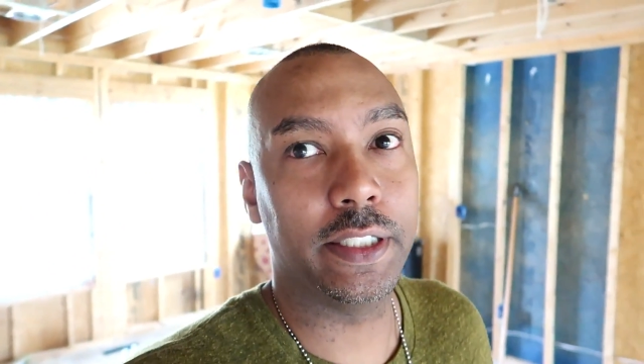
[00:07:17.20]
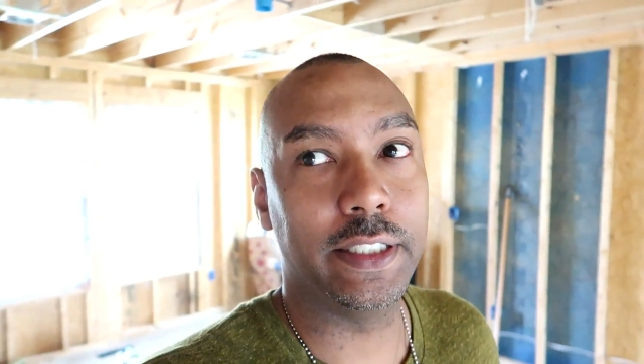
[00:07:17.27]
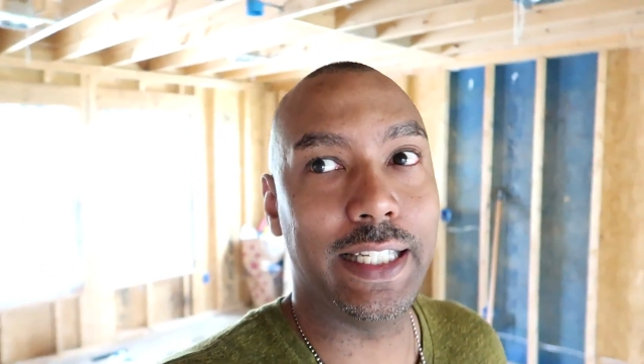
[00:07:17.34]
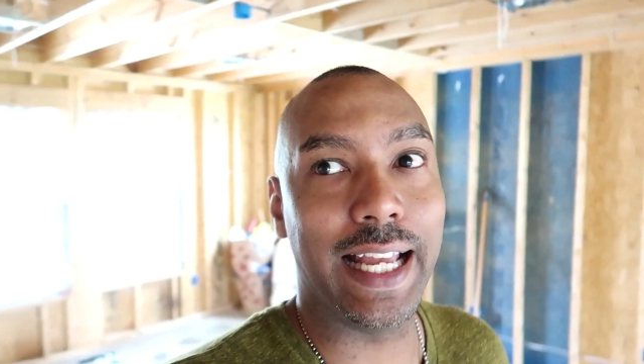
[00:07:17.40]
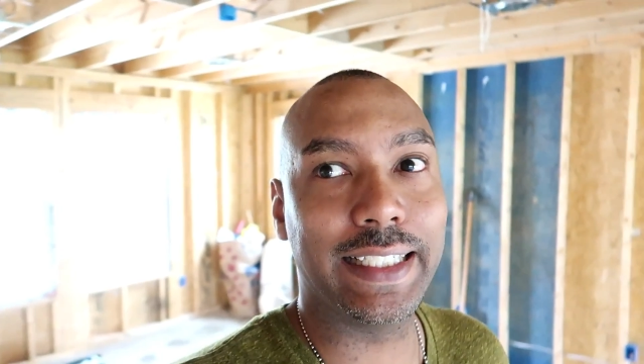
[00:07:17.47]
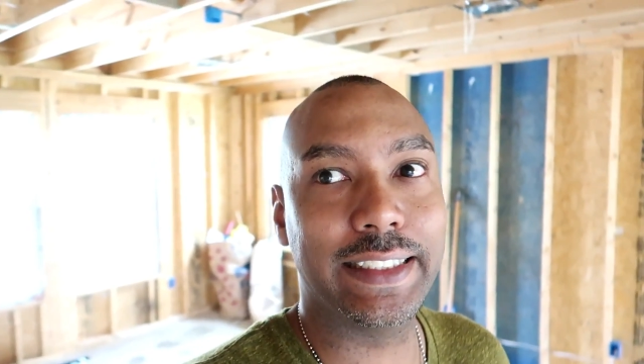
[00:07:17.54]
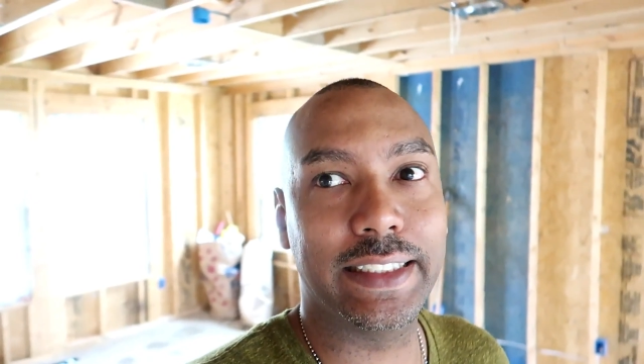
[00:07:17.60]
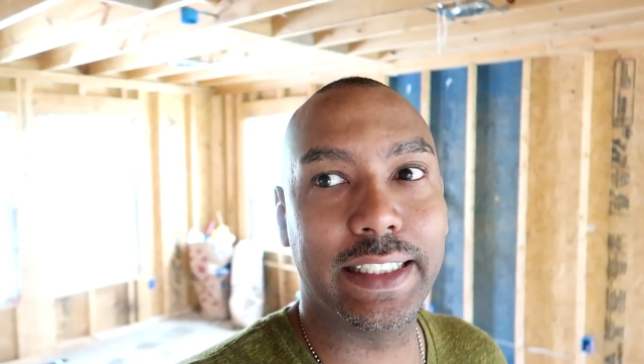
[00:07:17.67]

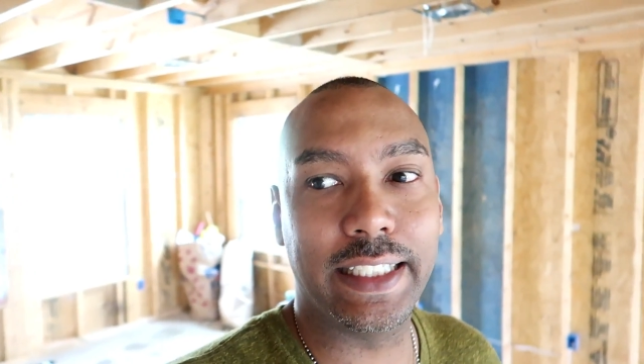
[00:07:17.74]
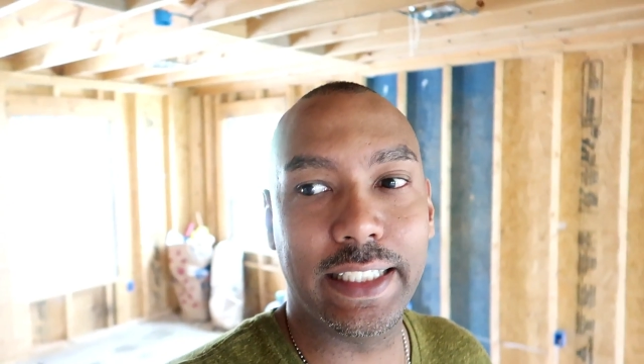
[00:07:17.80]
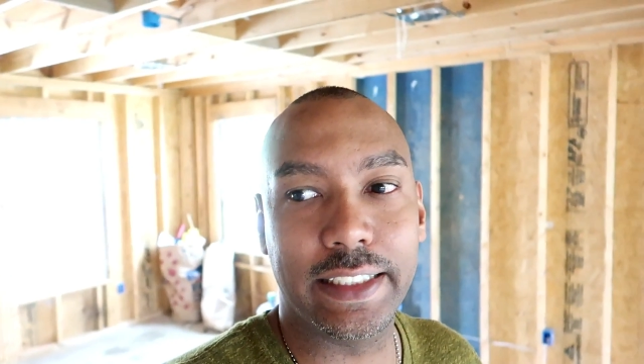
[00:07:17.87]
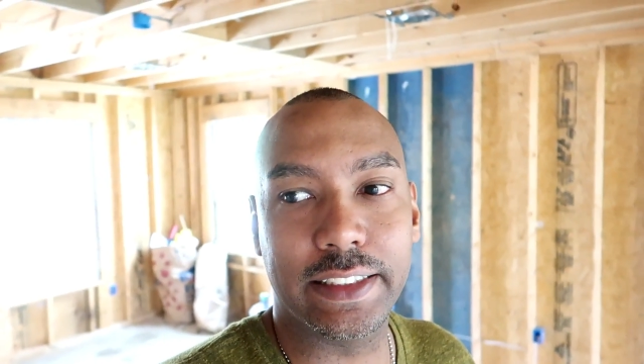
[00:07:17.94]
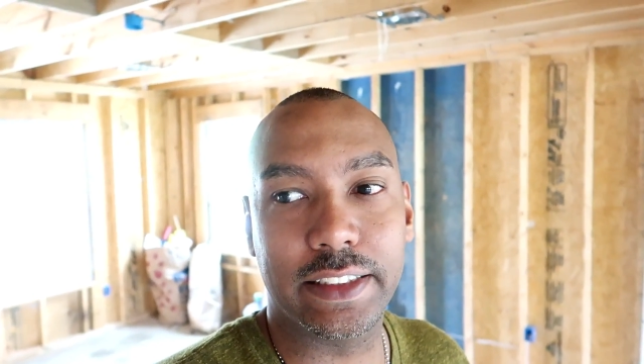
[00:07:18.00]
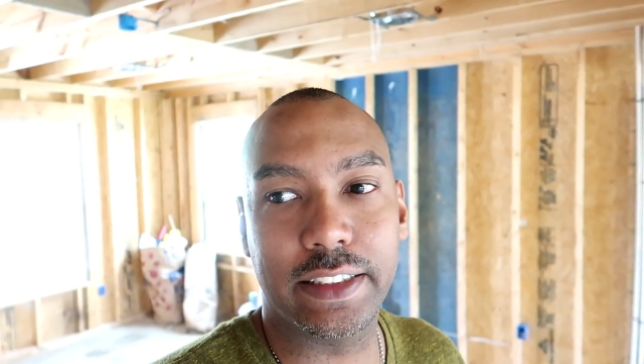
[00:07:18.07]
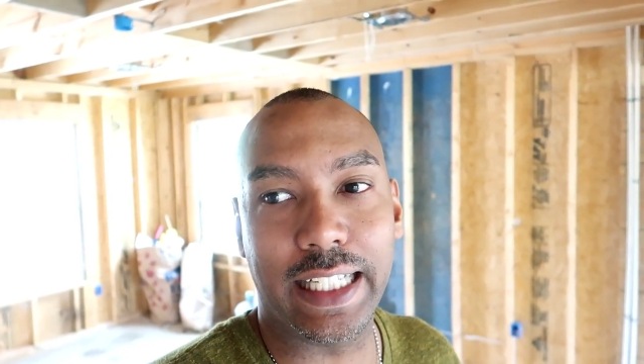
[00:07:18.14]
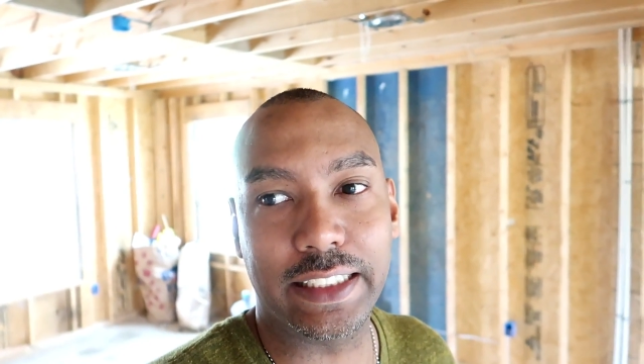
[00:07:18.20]
Next
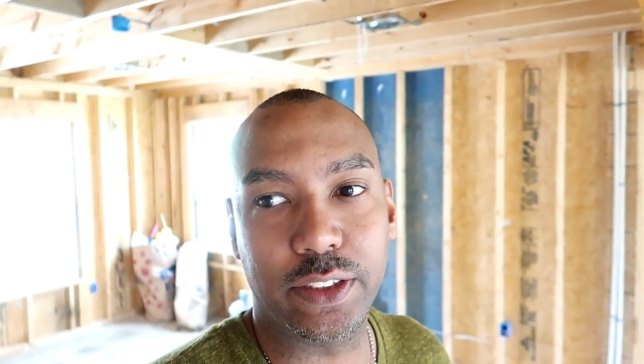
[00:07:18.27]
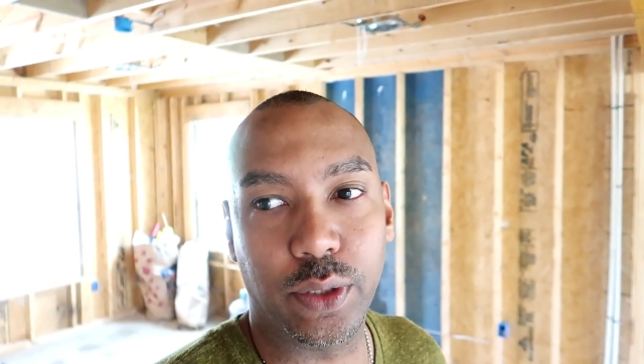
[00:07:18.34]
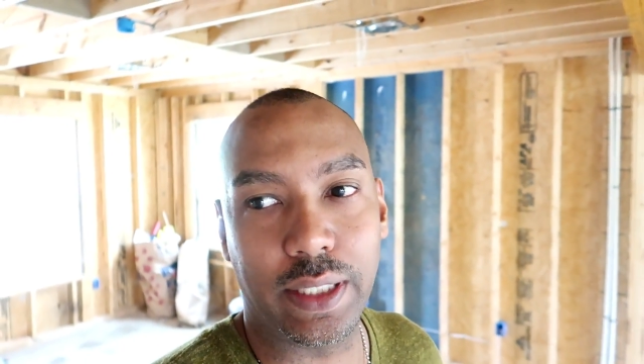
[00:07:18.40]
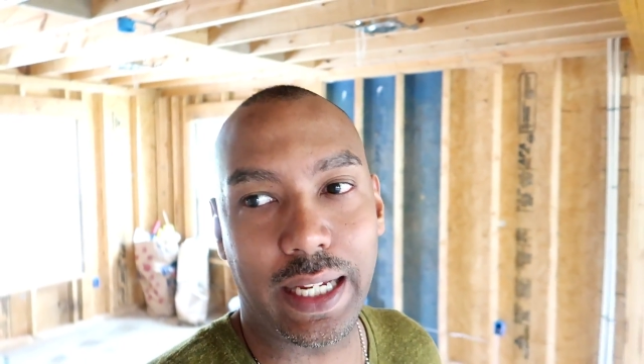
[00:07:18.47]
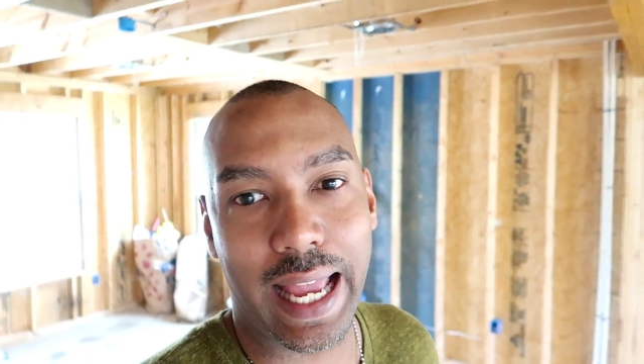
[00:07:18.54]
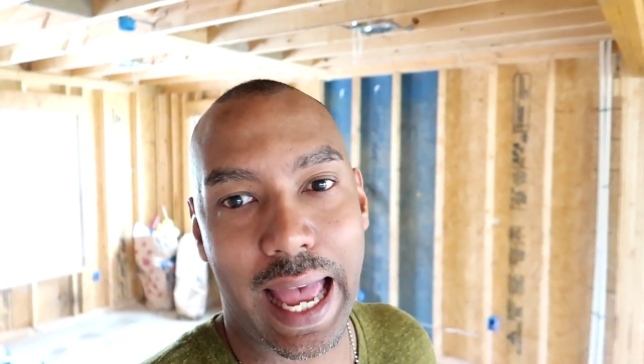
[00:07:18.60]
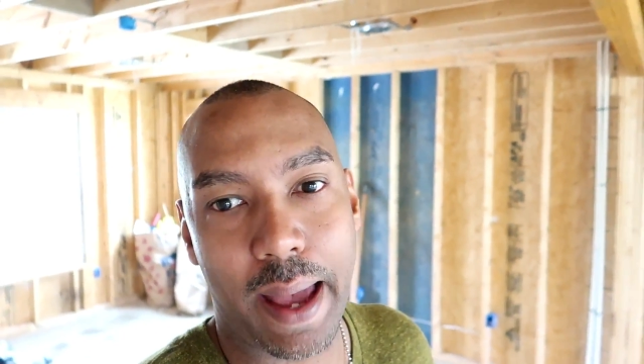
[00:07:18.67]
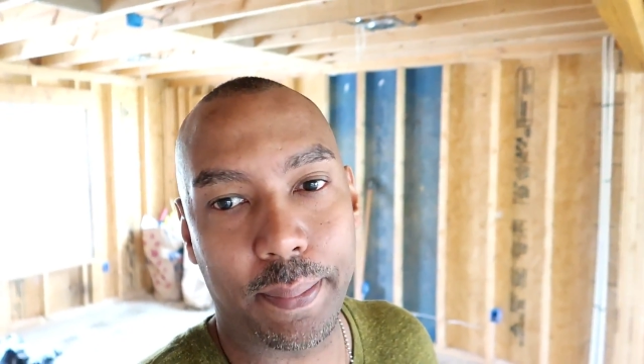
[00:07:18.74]
thing that's
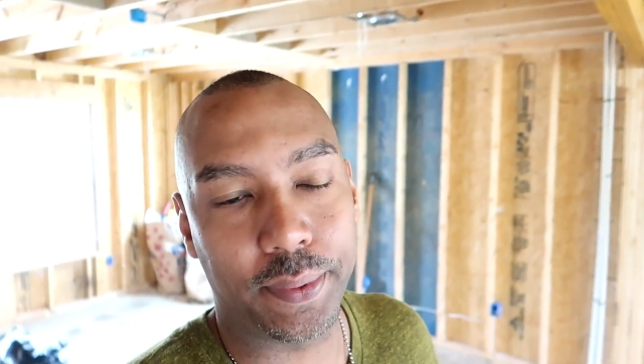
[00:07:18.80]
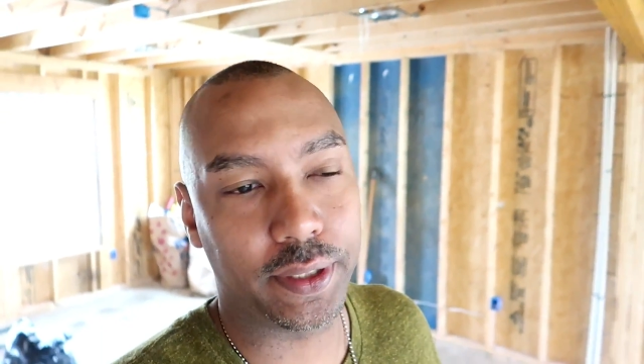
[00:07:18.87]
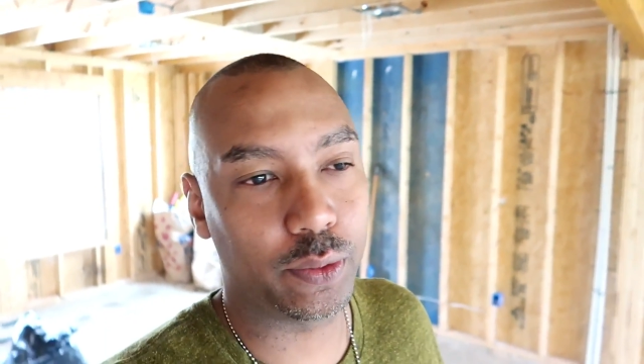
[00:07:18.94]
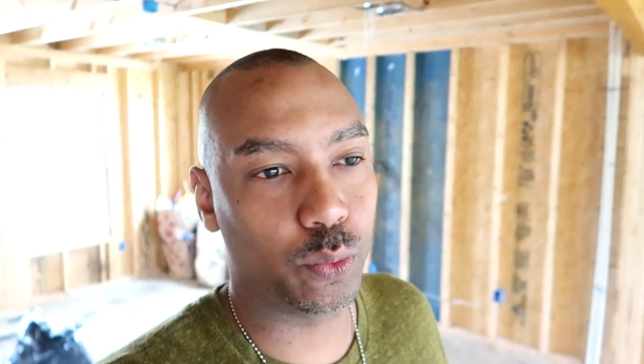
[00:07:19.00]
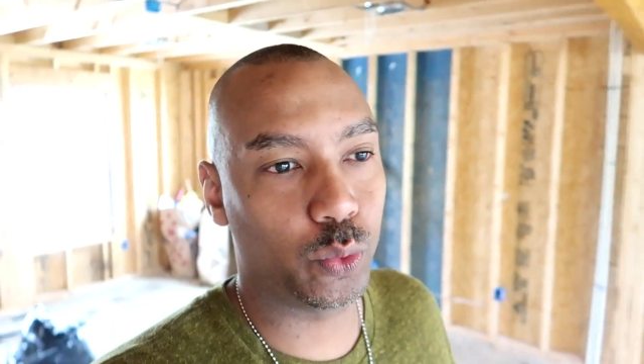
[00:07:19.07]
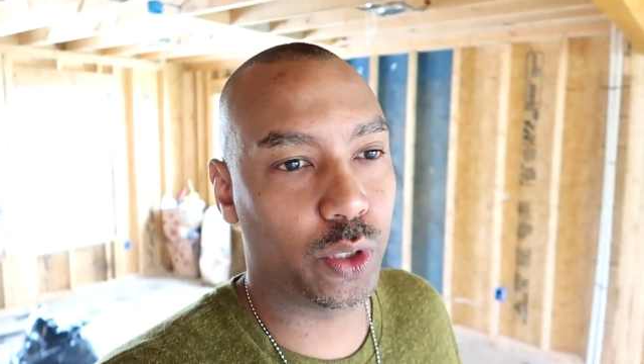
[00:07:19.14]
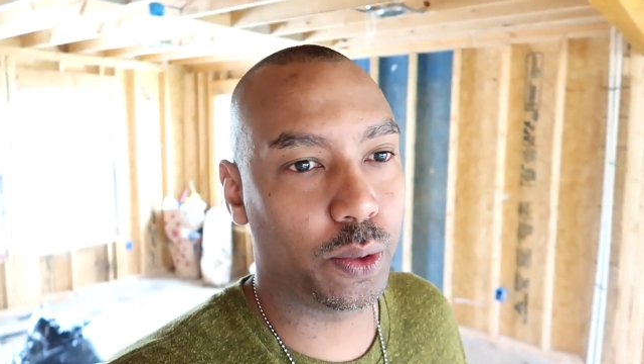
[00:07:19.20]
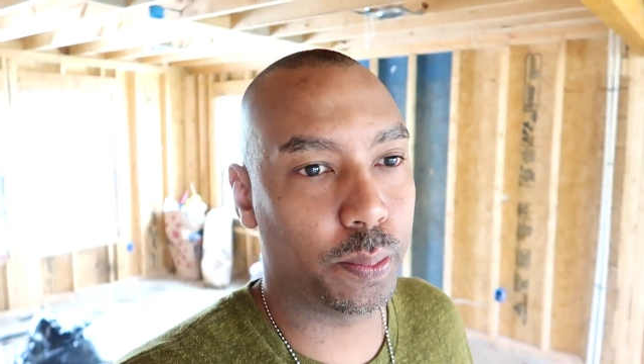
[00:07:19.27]
gonna
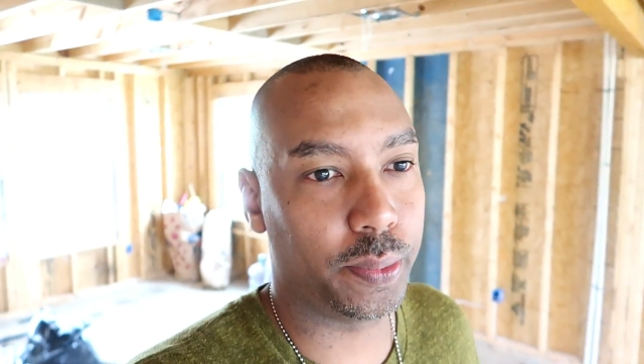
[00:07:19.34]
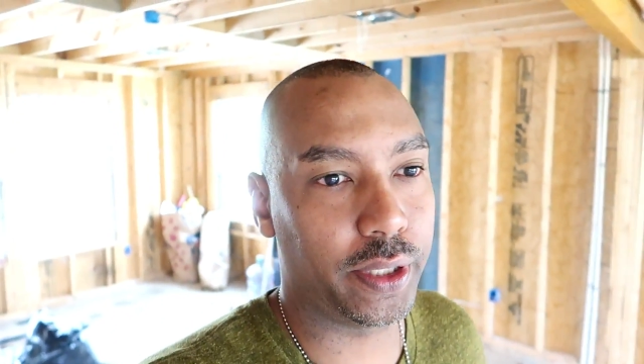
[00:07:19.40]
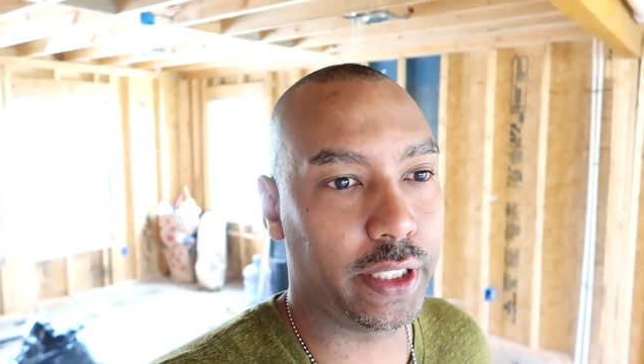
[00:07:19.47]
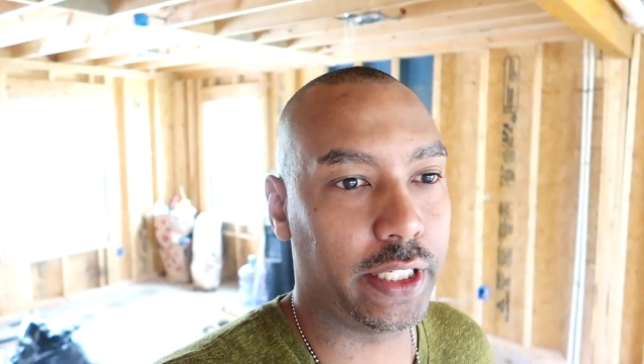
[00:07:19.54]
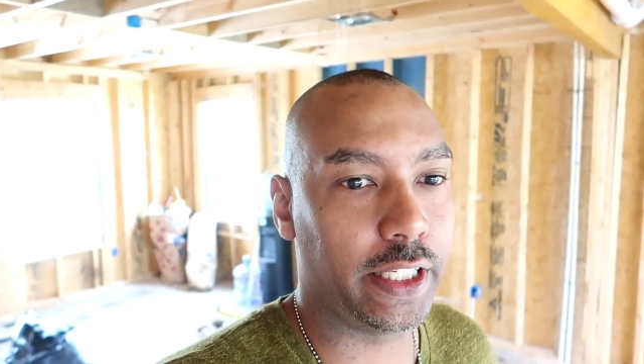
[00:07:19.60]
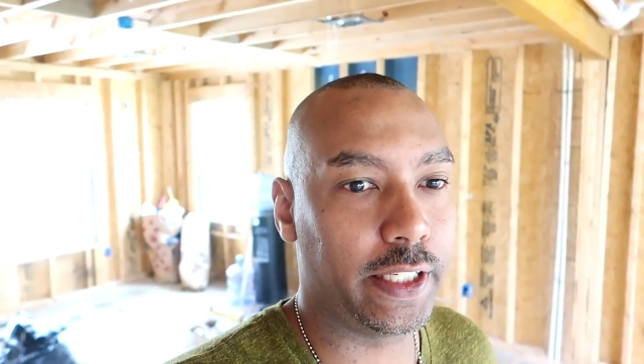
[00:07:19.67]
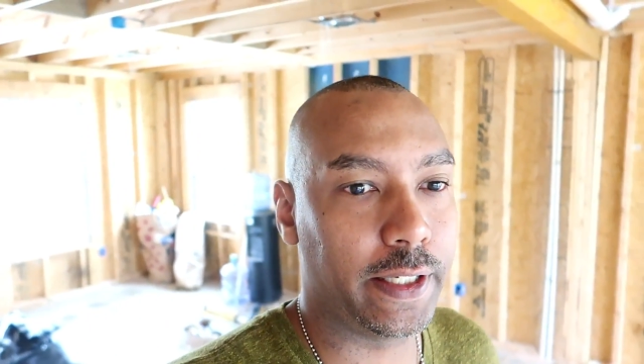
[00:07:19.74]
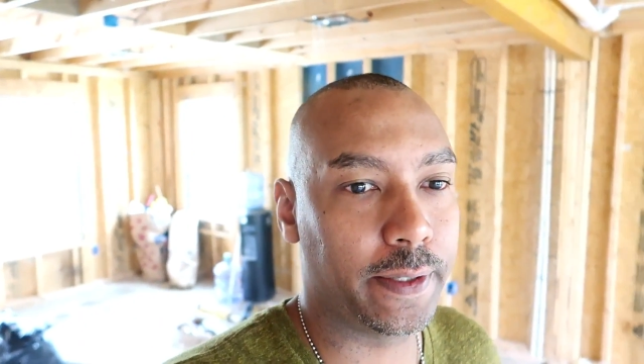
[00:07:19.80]
happen will
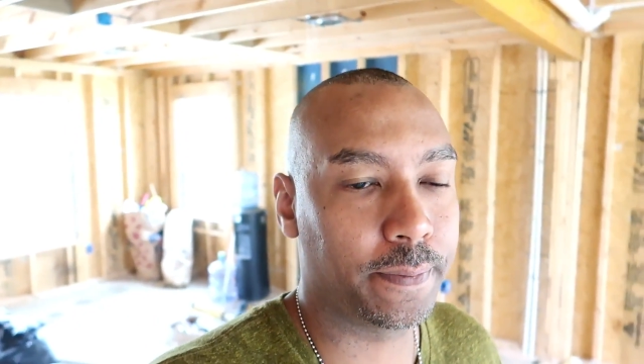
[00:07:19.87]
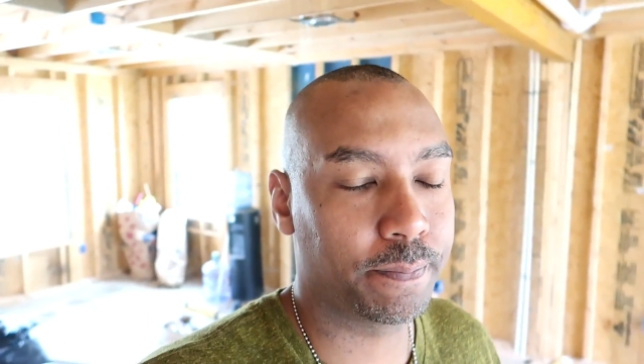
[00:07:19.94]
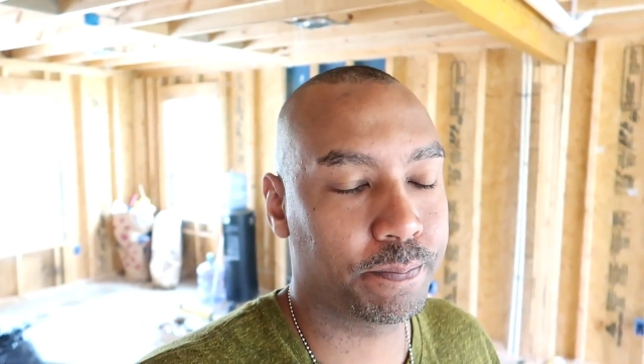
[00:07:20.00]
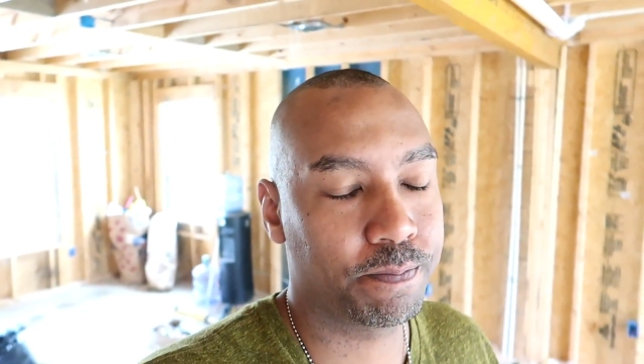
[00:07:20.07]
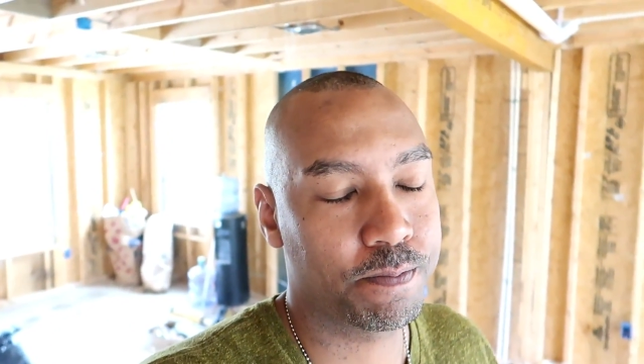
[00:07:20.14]
be